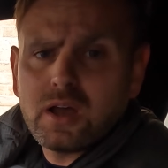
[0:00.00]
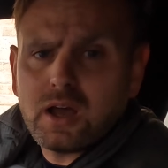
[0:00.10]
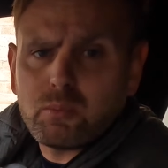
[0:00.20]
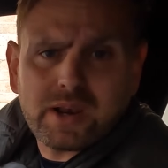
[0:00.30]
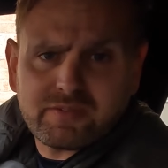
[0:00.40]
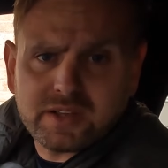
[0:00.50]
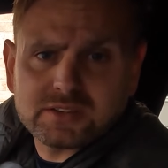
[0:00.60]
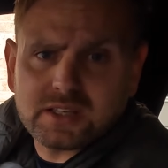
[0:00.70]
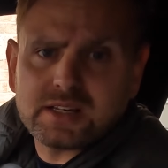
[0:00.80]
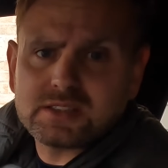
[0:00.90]
when it feels
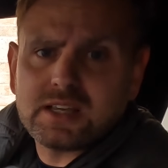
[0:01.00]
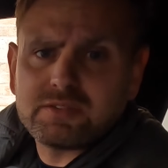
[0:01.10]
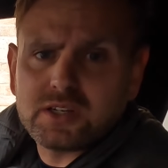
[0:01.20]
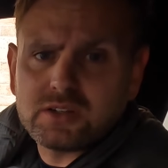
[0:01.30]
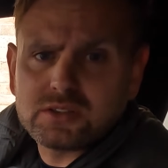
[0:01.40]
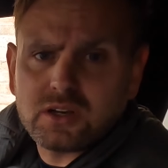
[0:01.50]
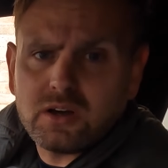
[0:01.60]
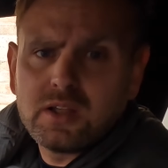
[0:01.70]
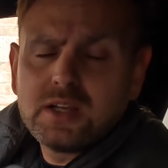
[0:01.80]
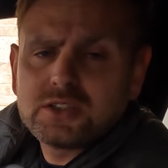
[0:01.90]
that it's safe to do so.
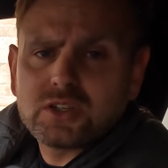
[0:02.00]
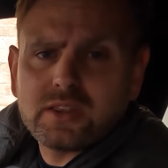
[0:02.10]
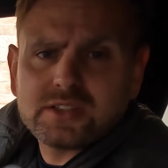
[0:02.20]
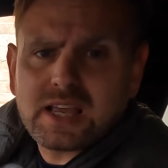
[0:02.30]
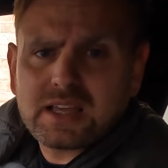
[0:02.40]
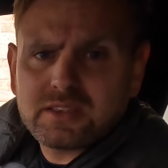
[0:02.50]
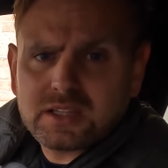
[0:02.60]
So the second